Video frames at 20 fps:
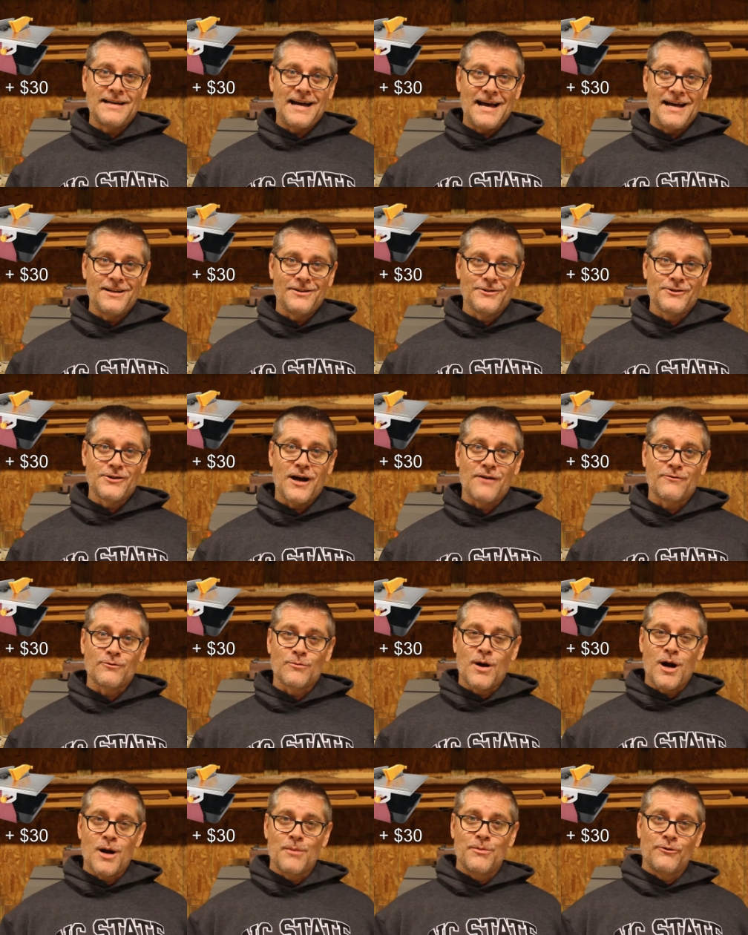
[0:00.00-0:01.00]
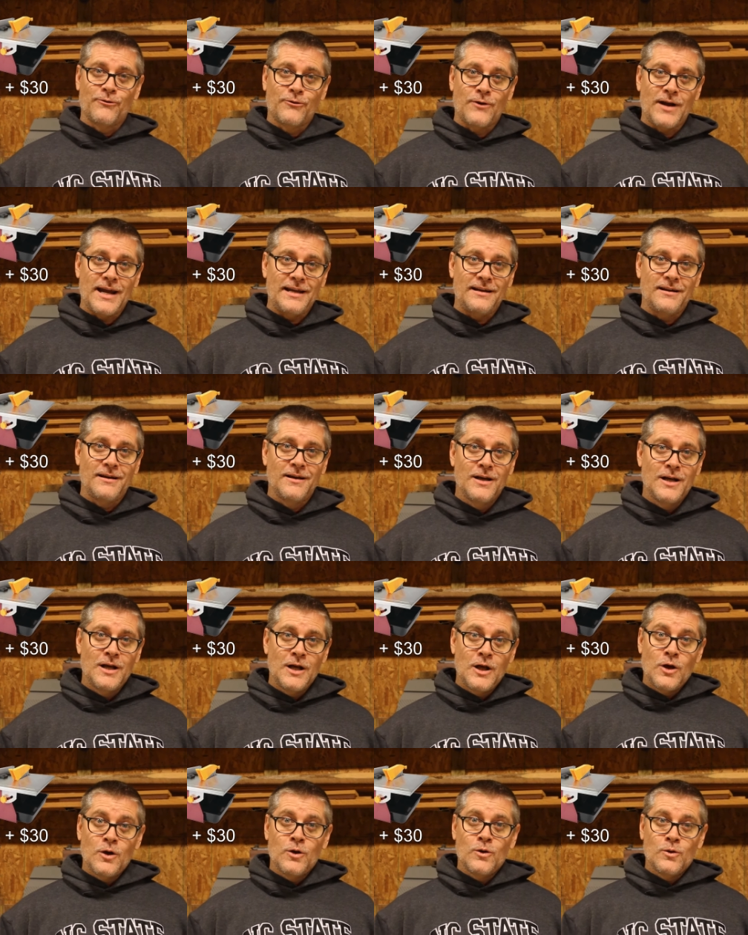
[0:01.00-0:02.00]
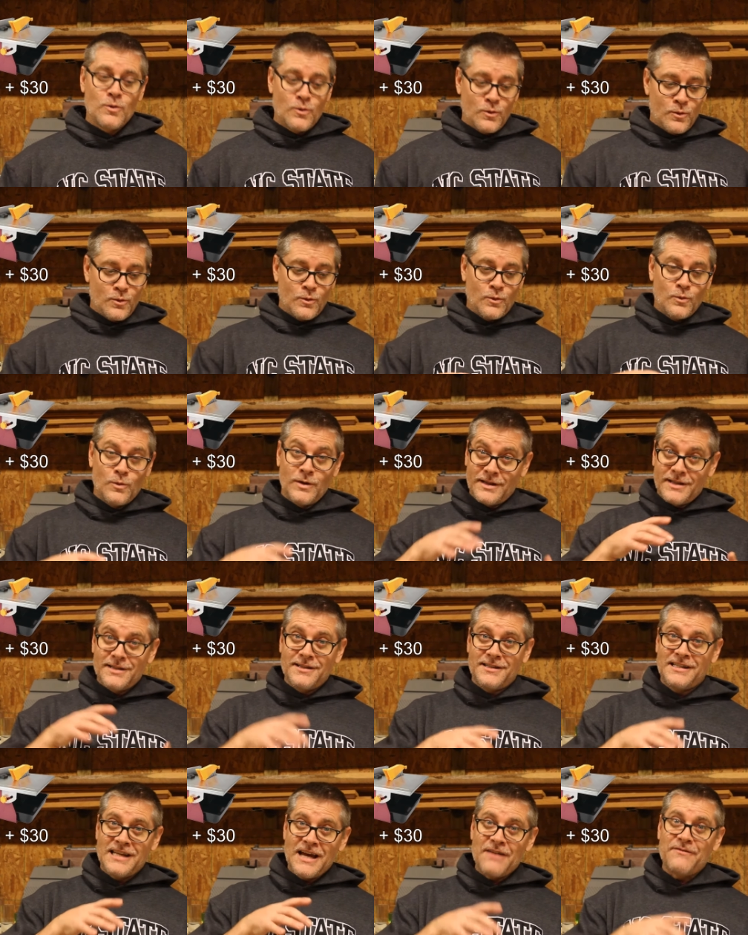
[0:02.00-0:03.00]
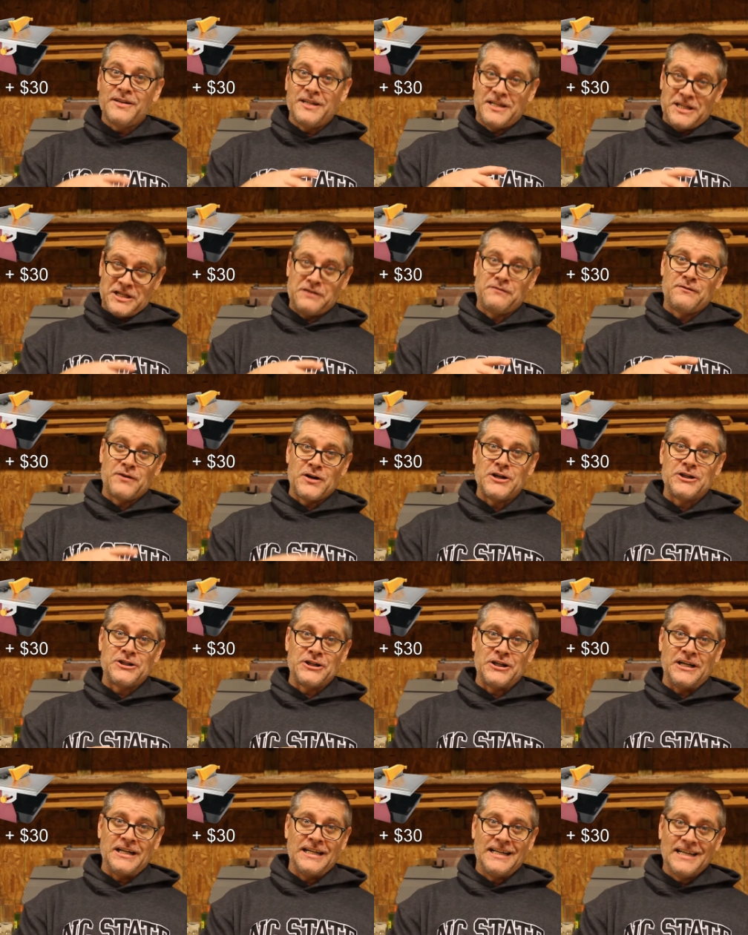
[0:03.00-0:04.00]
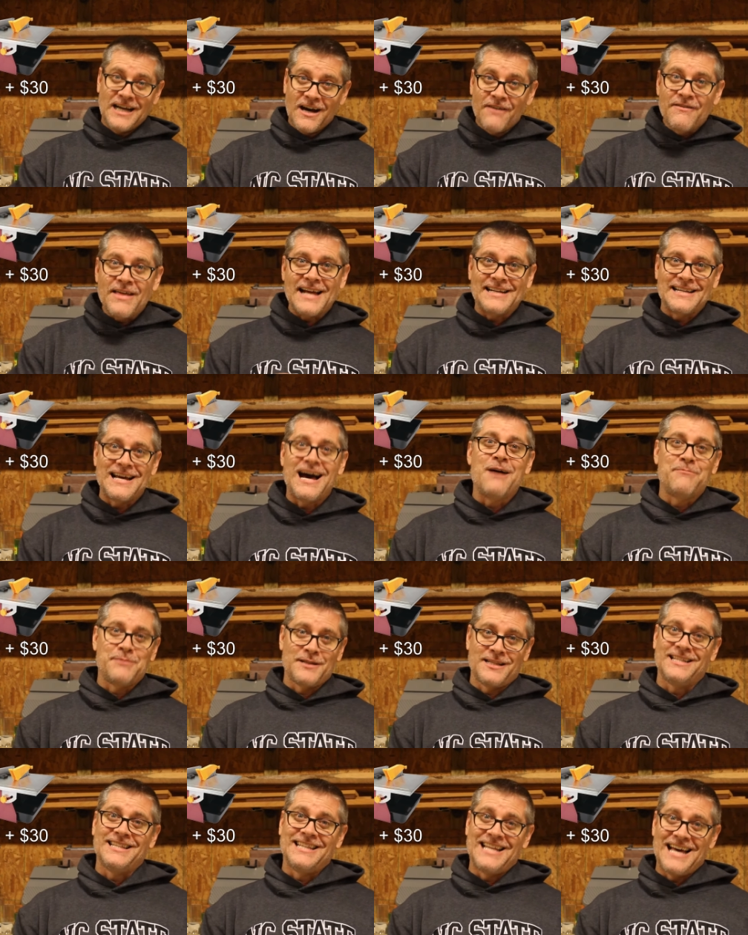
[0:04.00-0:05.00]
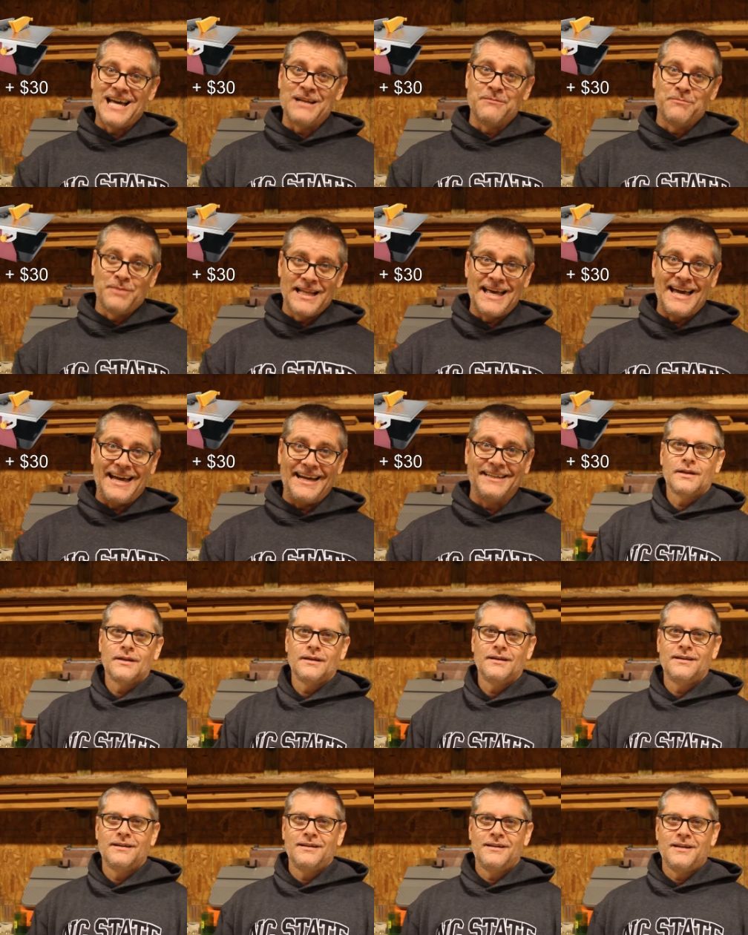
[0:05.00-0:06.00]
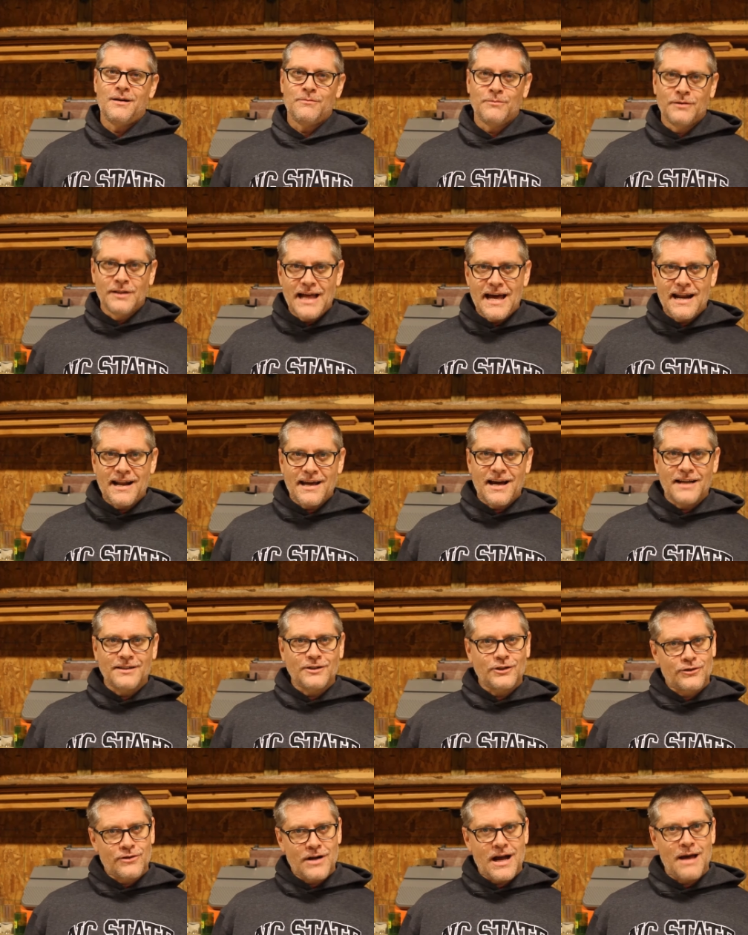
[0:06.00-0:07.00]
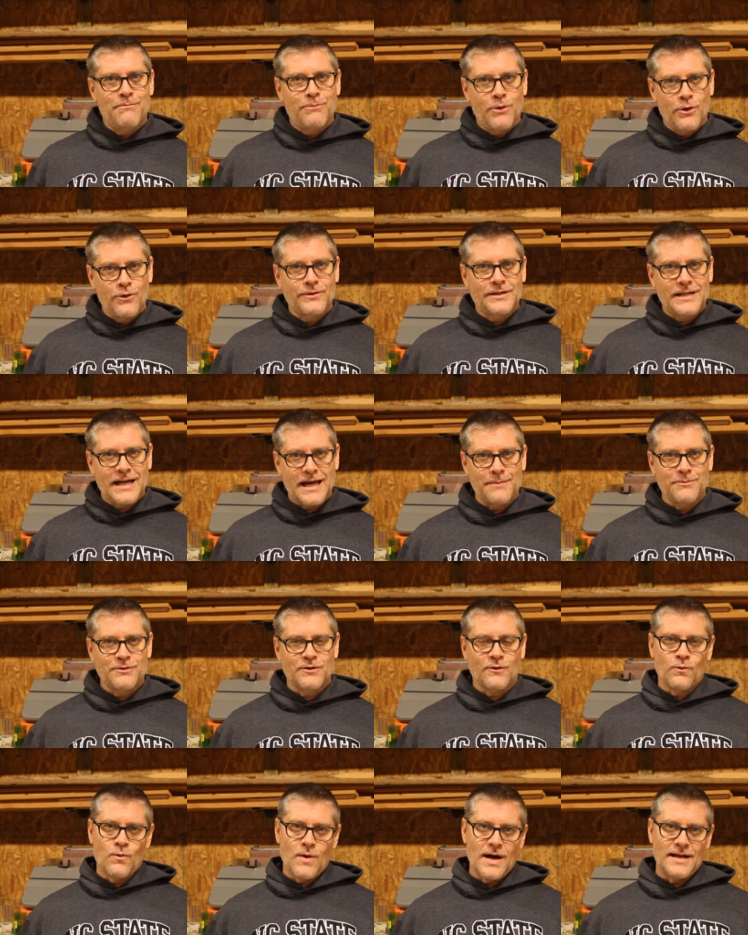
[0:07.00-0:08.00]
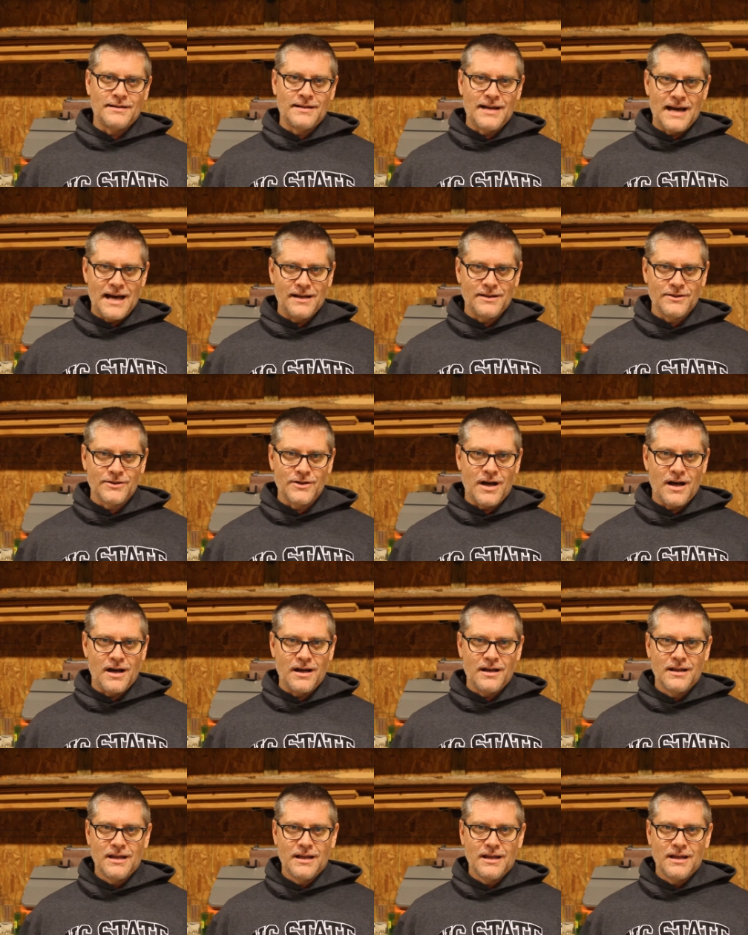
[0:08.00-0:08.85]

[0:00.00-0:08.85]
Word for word: tile saw from Harbor Freight with the seven inch version of that top-of-the-line blade. I'm glad I got to try both types of wet tile saw.